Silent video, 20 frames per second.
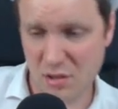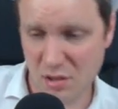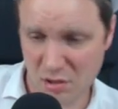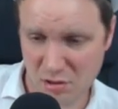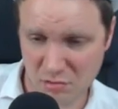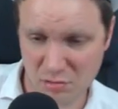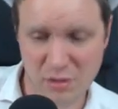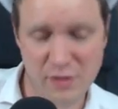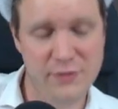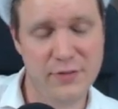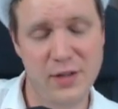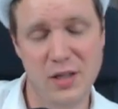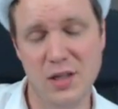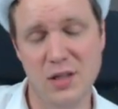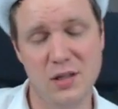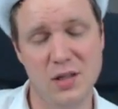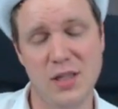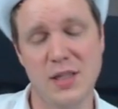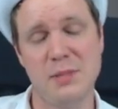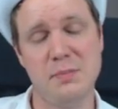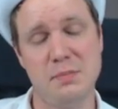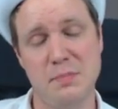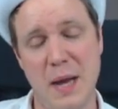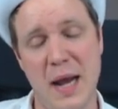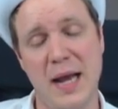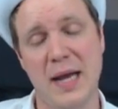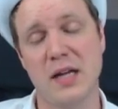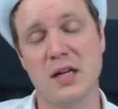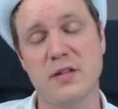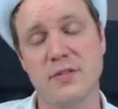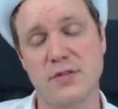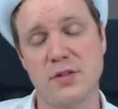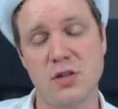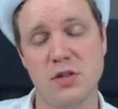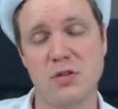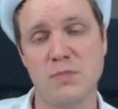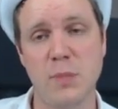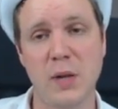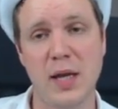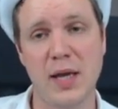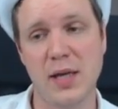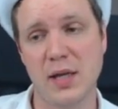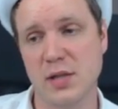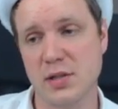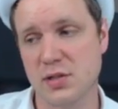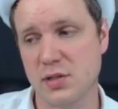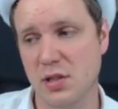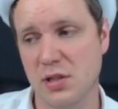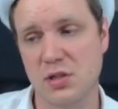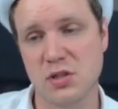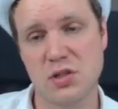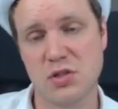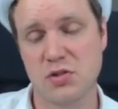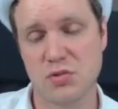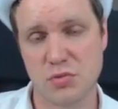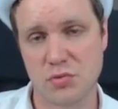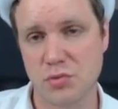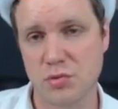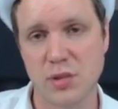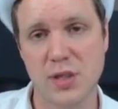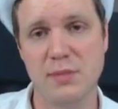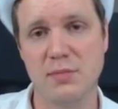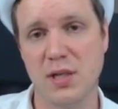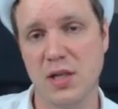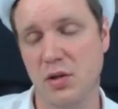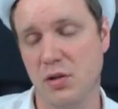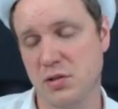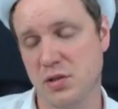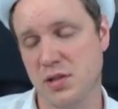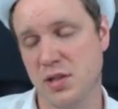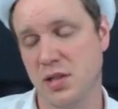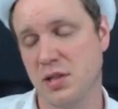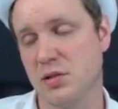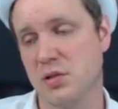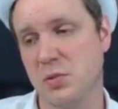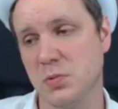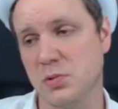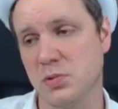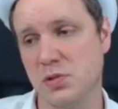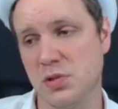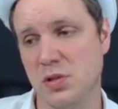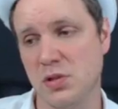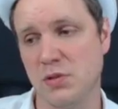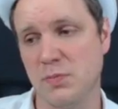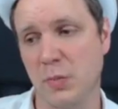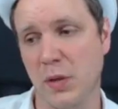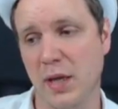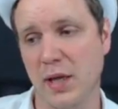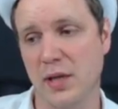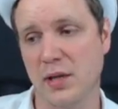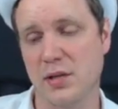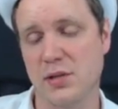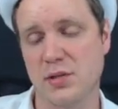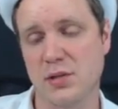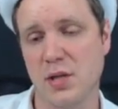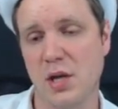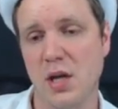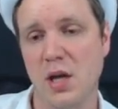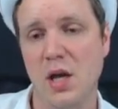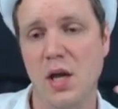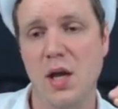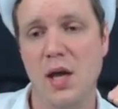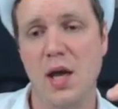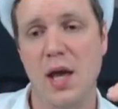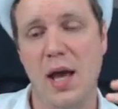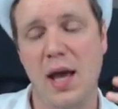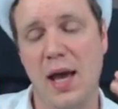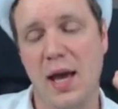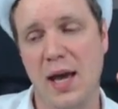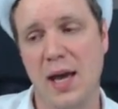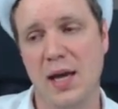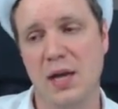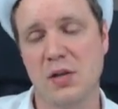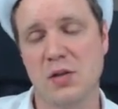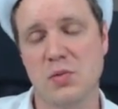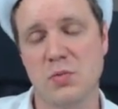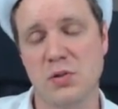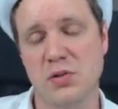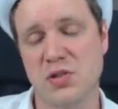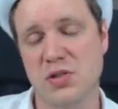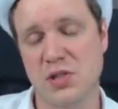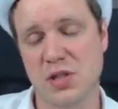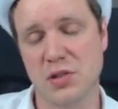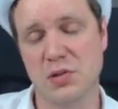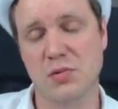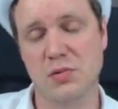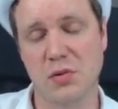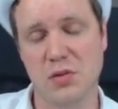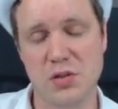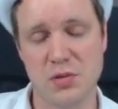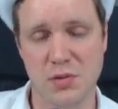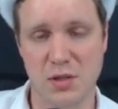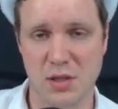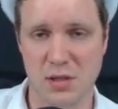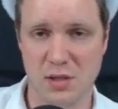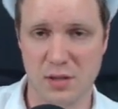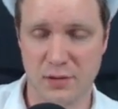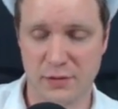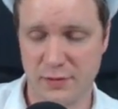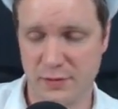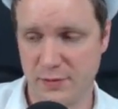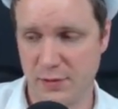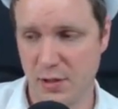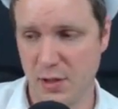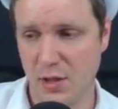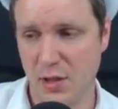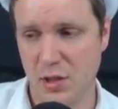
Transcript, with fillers: horrifically bad for new players, extremely hostile towards new players, and we're still not doing enough